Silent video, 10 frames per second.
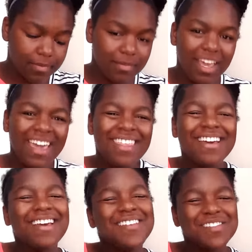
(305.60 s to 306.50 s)
Hey,
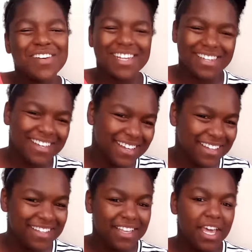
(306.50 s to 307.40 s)
that sounds funny.
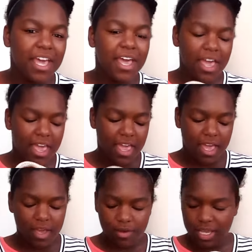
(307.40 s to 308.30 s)

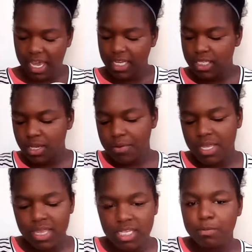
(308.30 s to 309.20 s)
Okay, so
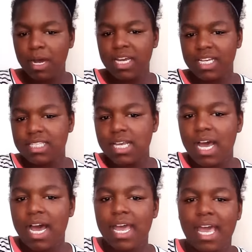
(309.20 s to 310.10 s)
in these pockets,
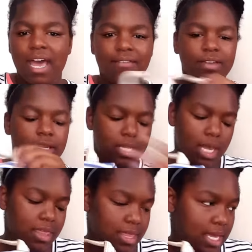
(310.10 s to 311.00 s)
I haven't
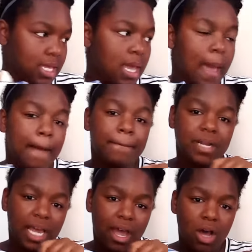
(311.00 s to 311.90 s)
nothing, but
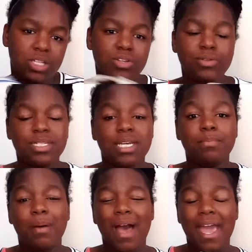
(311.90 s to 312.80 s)
I also did
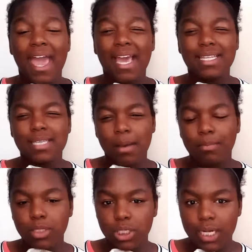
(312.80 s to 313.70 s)
buy a
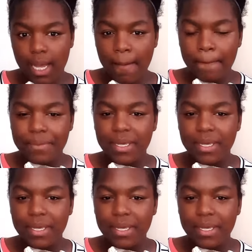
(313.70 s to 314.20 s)
tumbler cup,